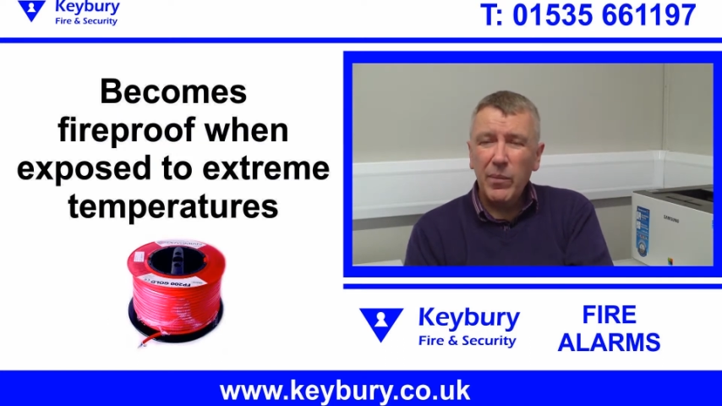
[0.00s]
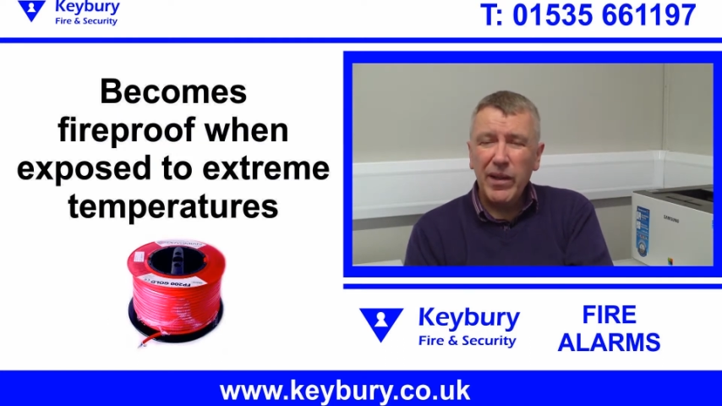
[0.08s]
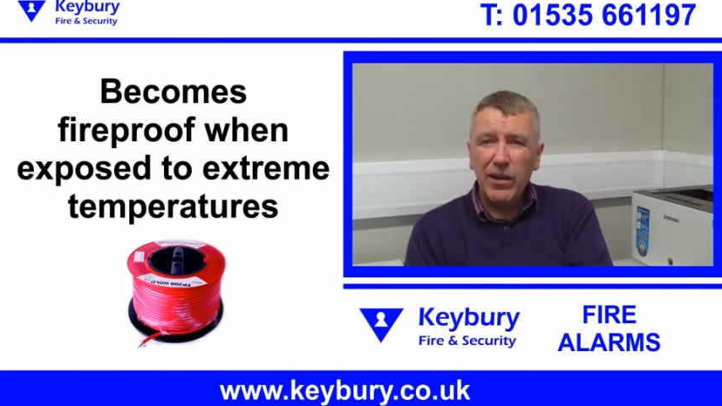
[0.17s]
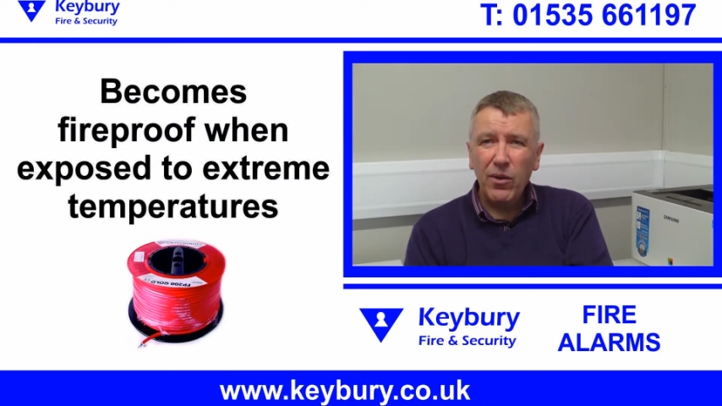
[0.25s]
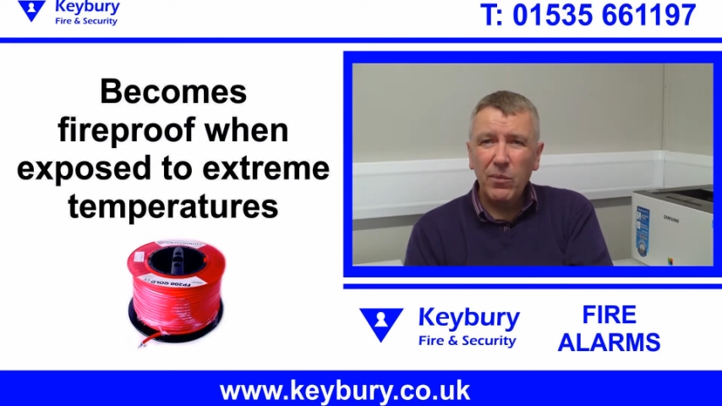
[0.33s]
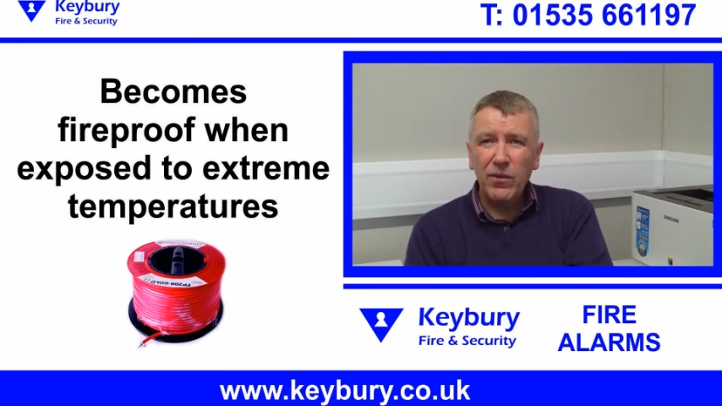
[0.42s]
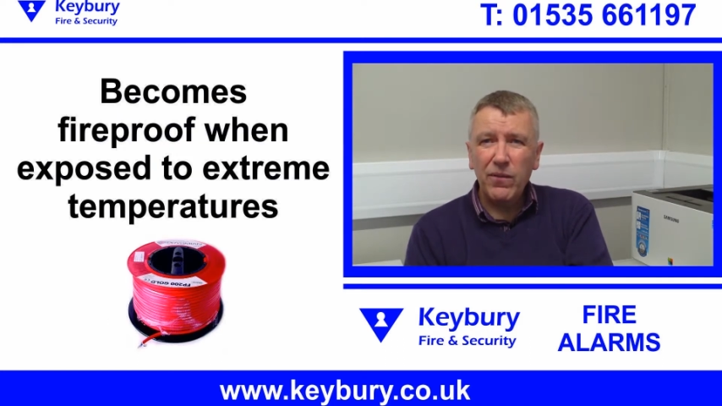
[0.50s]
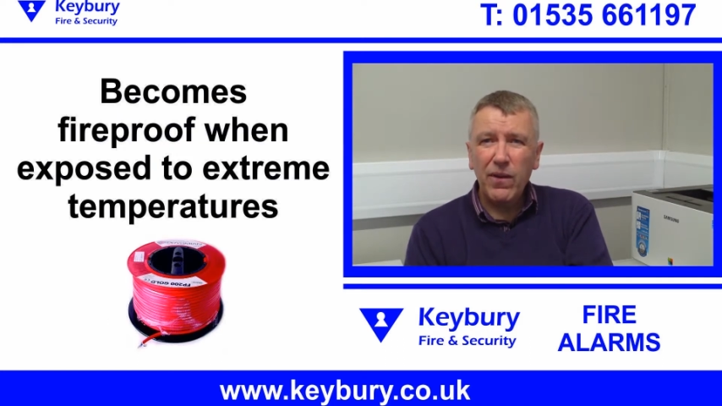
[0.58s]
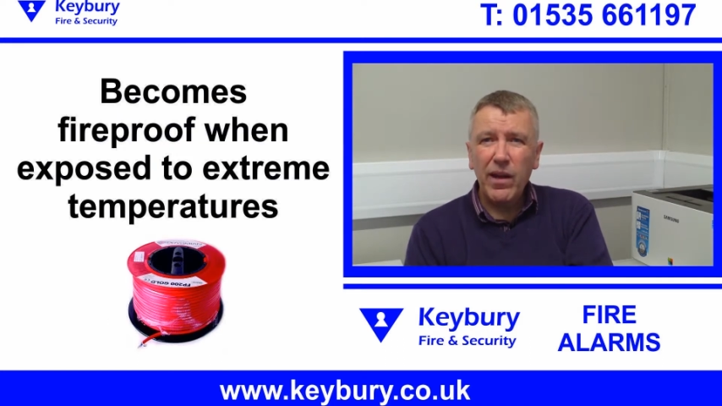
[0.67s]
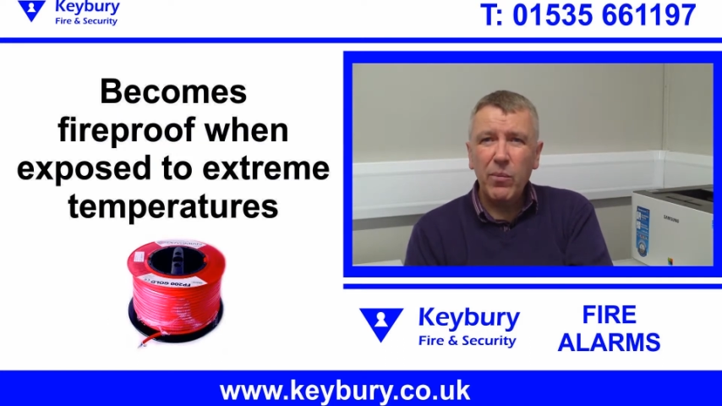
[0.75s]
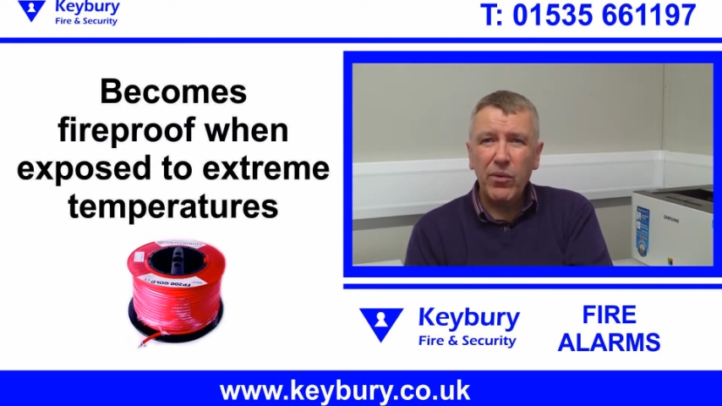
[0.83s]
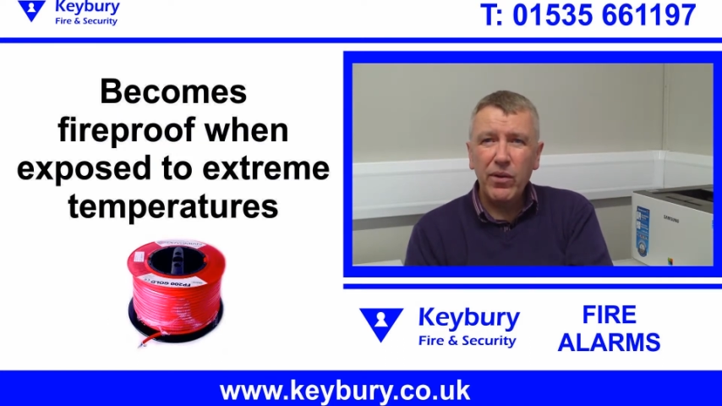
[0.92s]
becomes
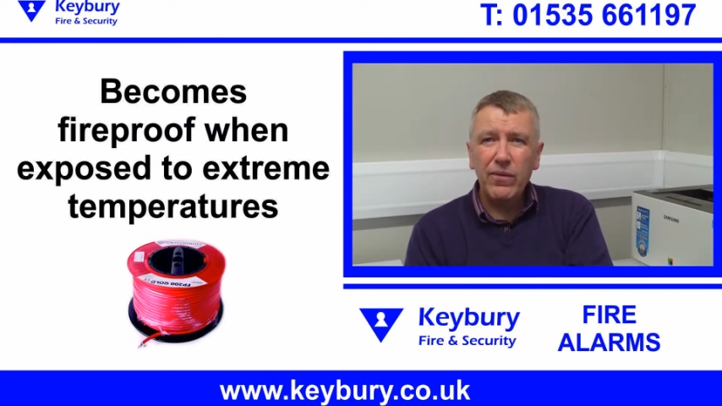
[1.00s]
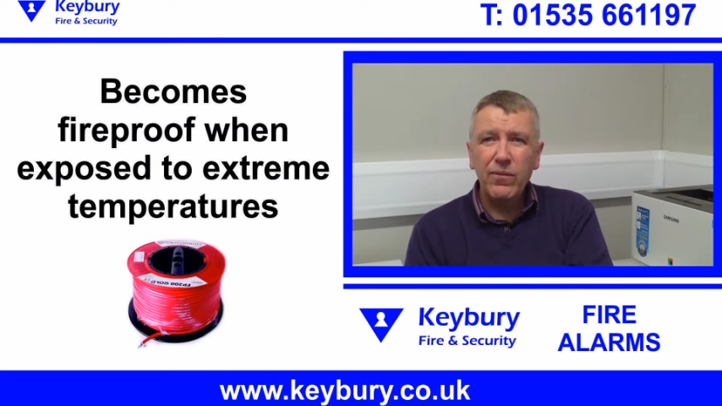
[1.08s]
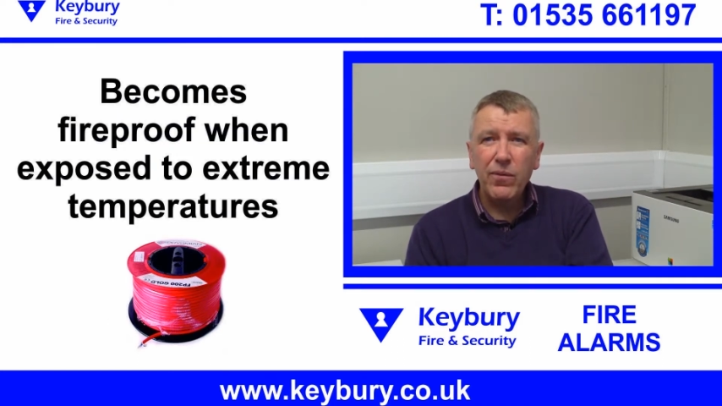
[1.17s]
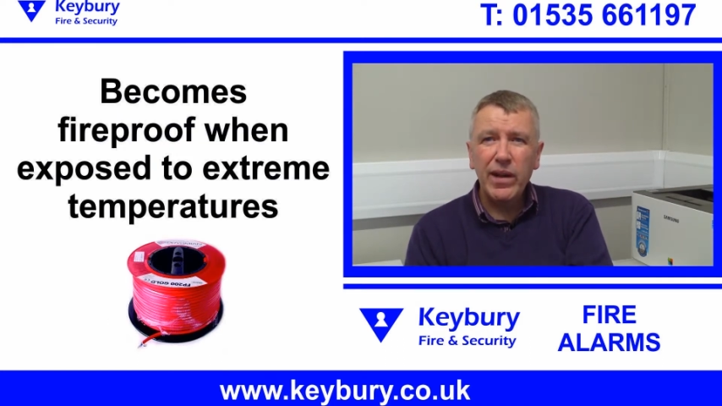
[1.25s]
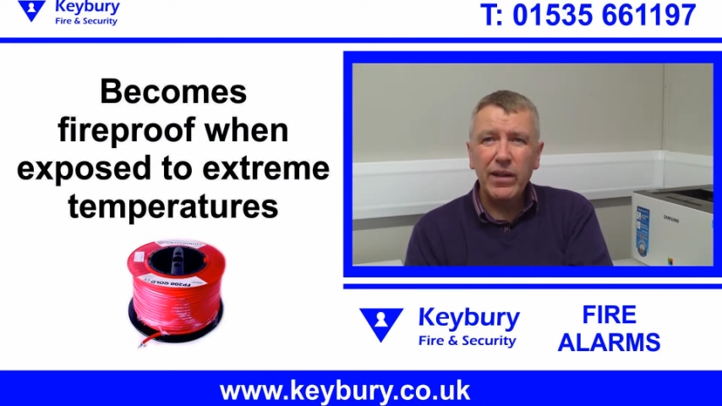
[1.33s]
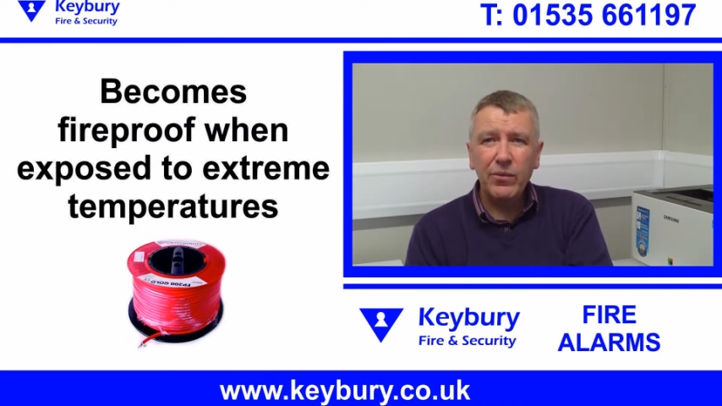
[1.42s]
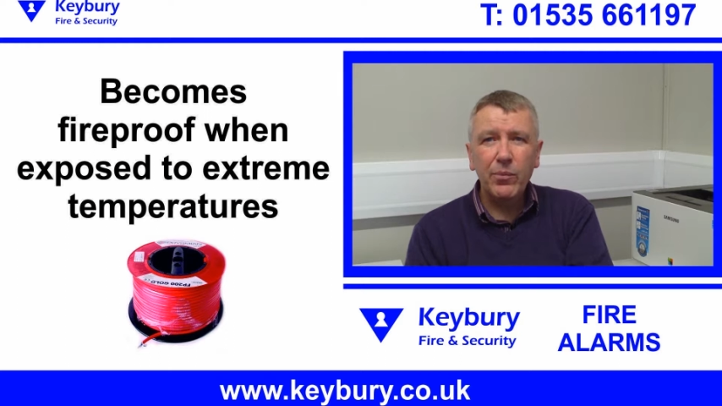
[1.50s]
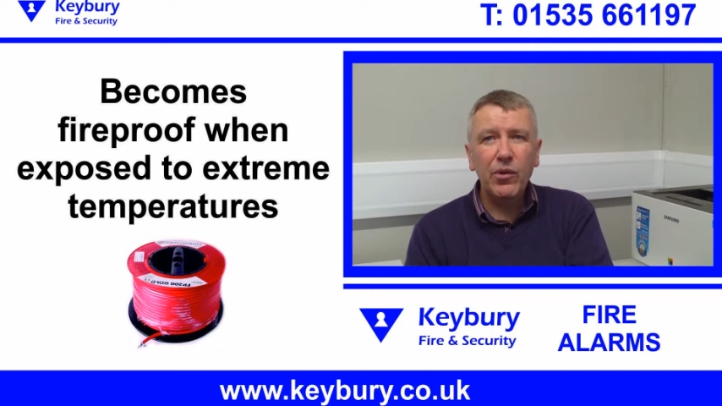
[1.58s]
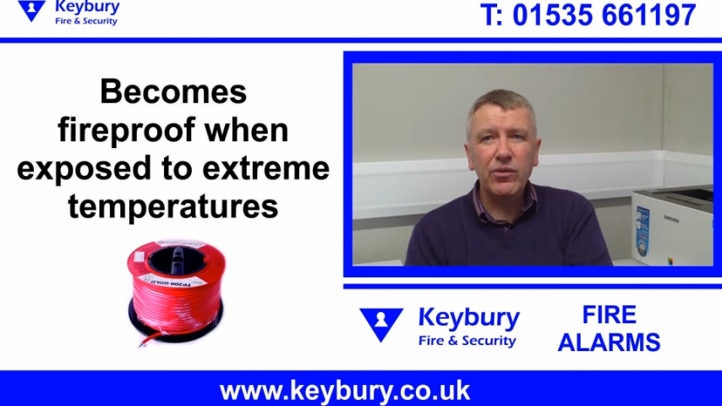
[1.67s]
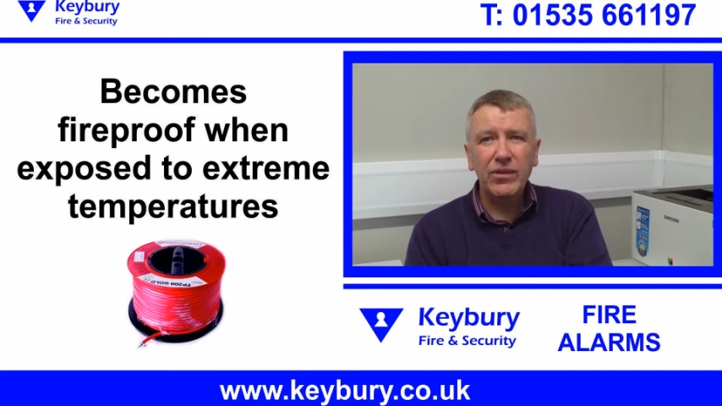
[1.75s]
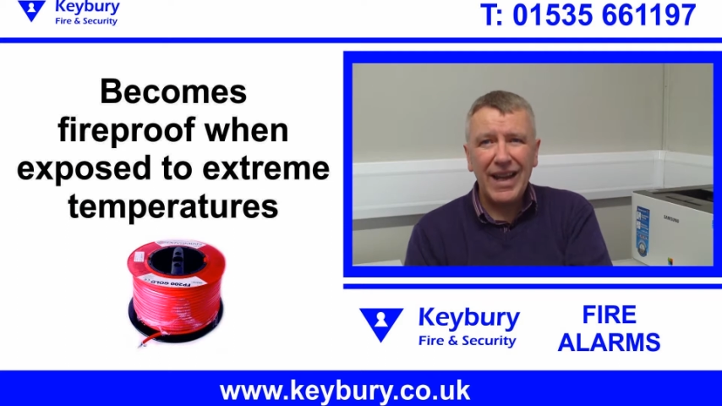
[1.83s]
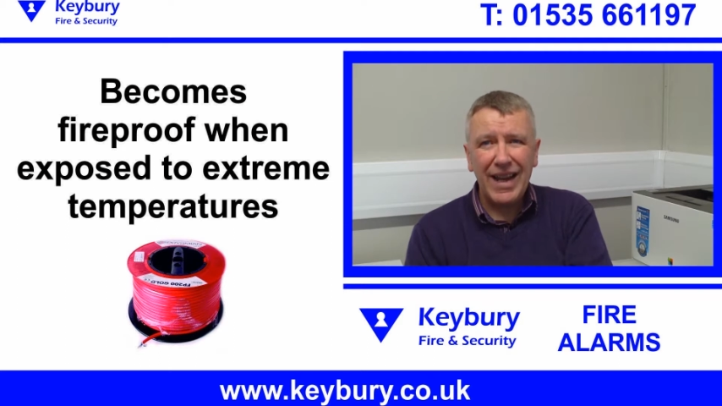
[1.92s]
fireproof when
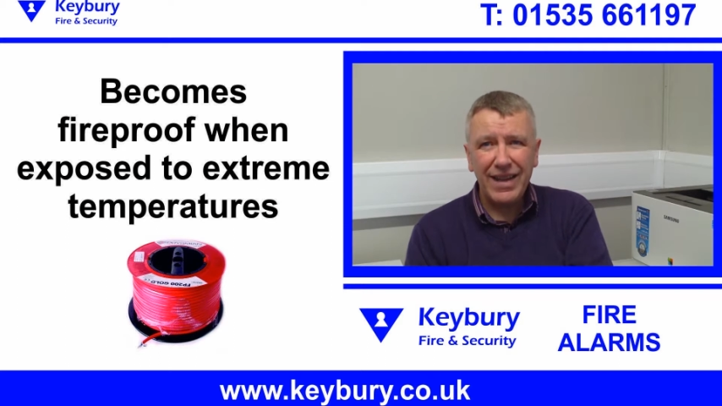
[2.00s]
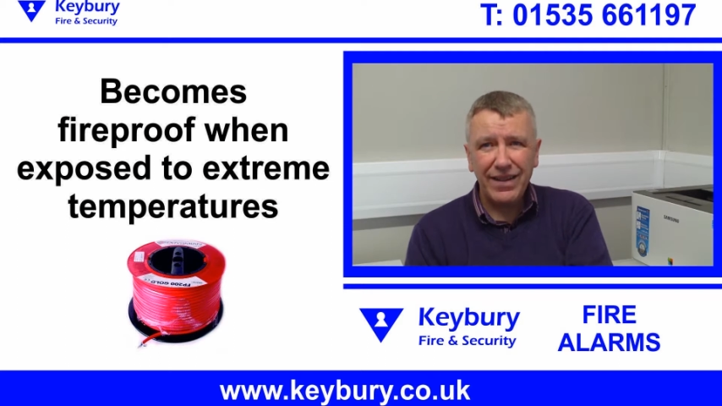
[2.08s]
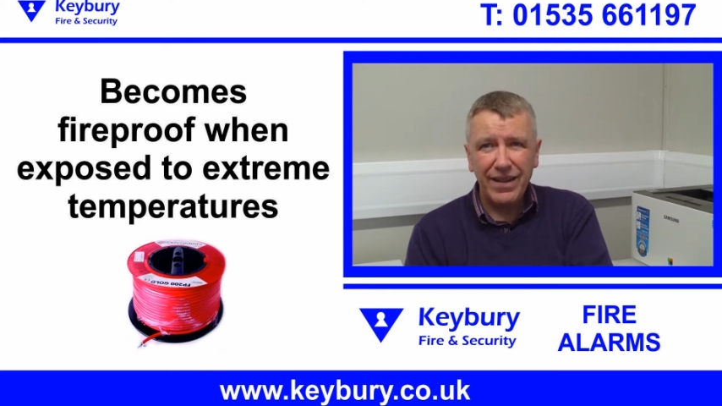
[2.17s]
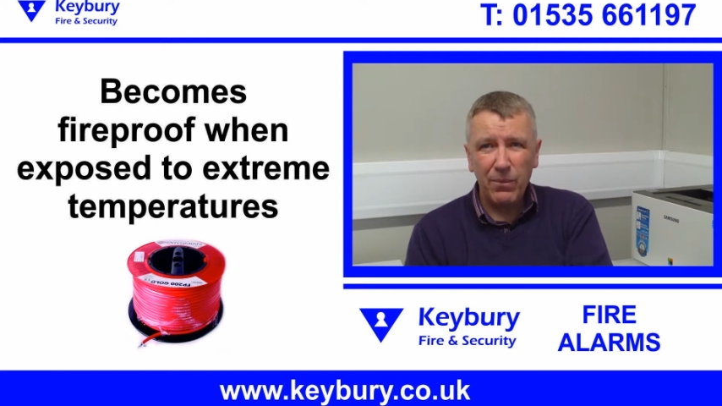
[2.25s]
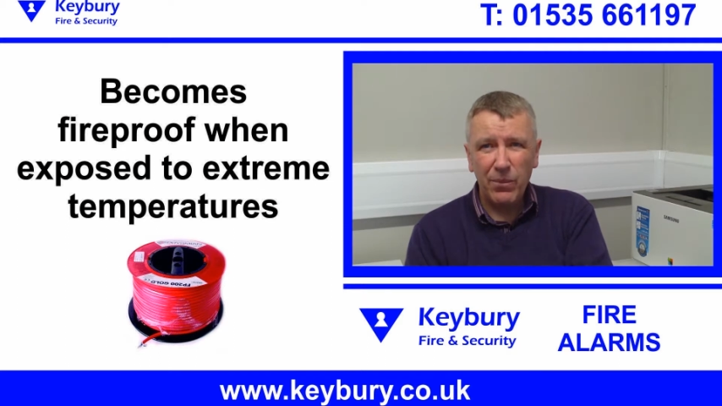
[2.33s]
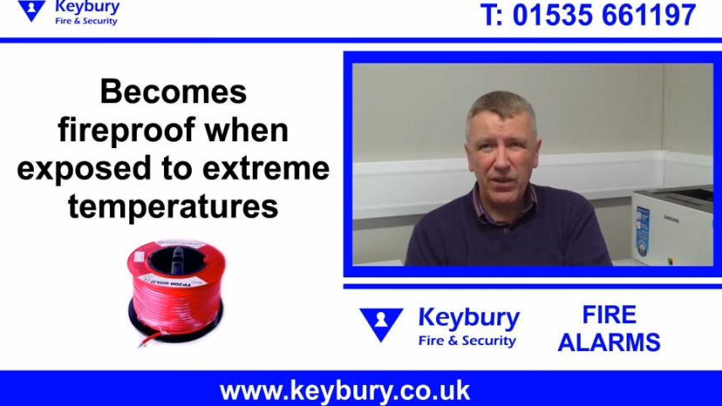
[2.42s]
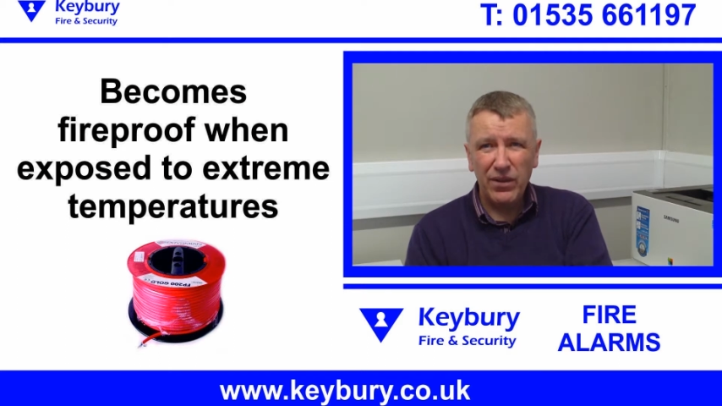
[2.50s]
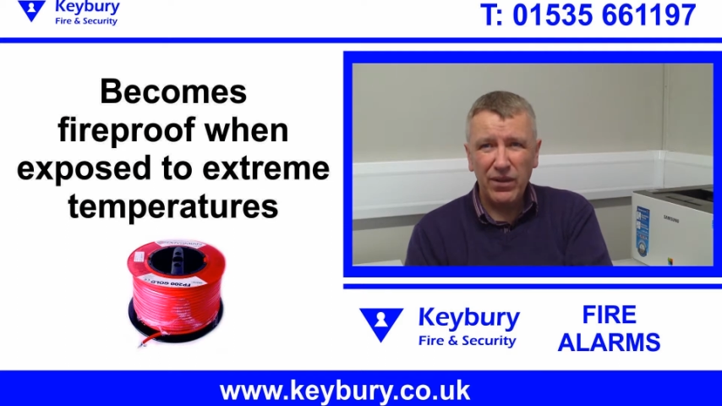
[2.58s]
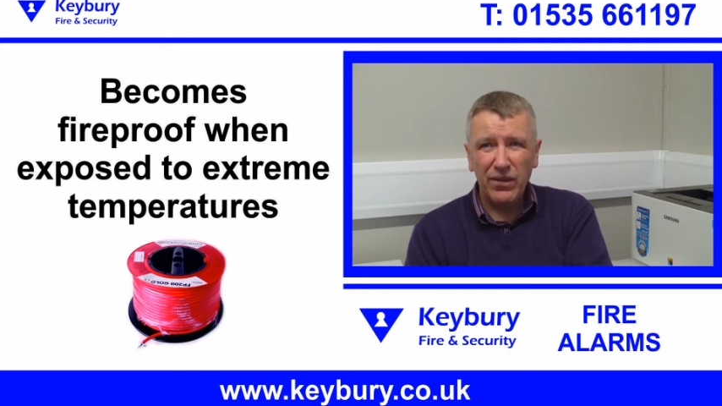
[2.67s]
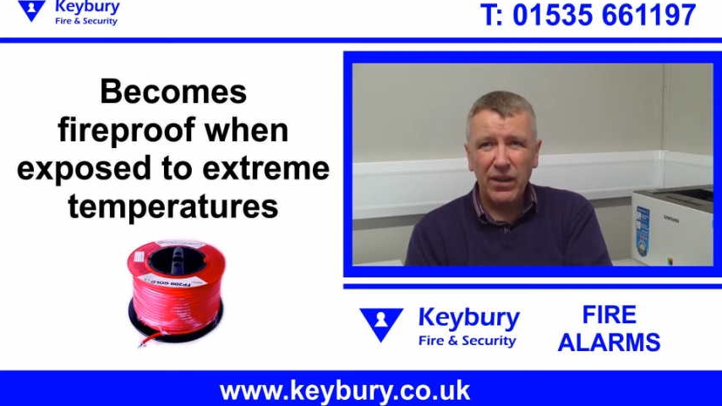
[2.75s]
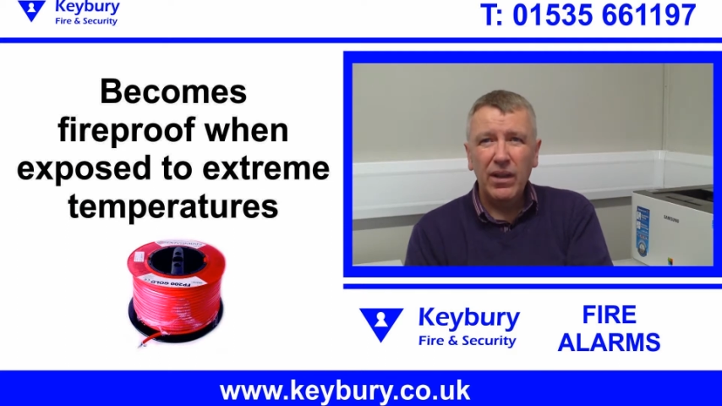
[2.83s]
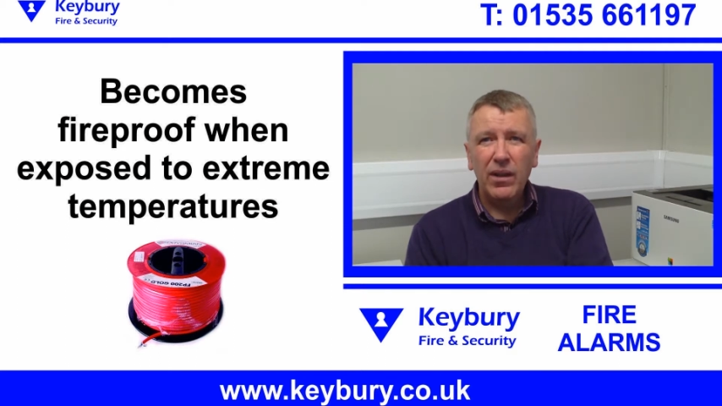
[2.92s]
exposed to high temperatures